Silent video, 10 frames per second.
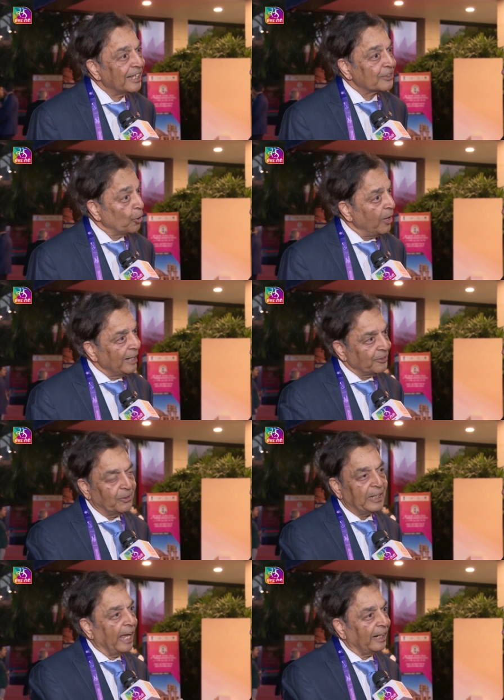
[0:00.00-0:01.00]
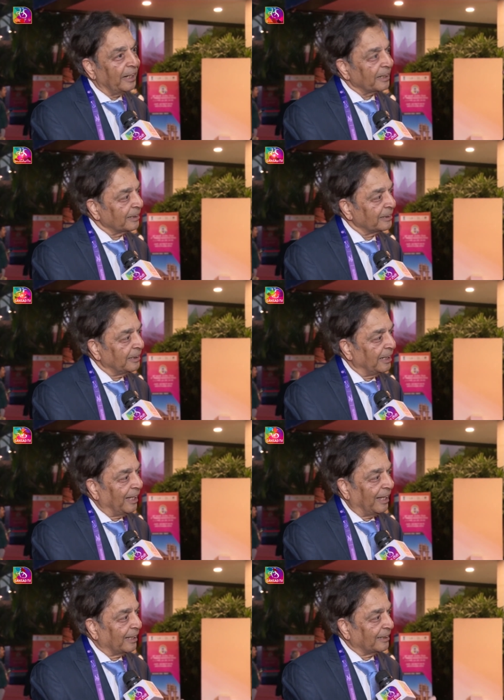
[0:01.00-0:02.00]
So also in Ireland,
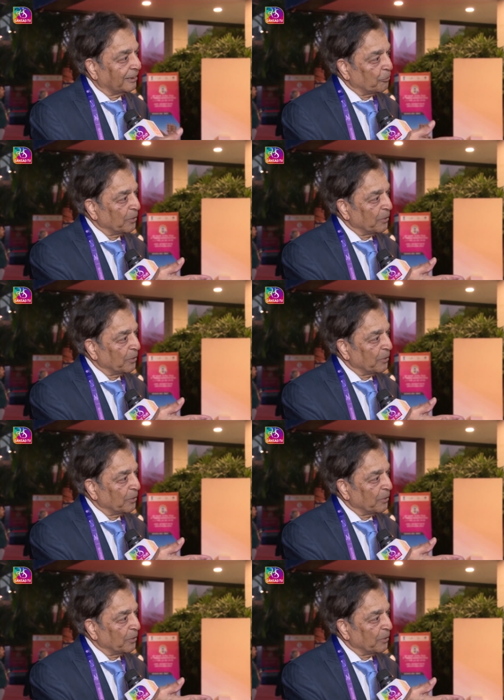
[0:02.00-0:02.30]
uh,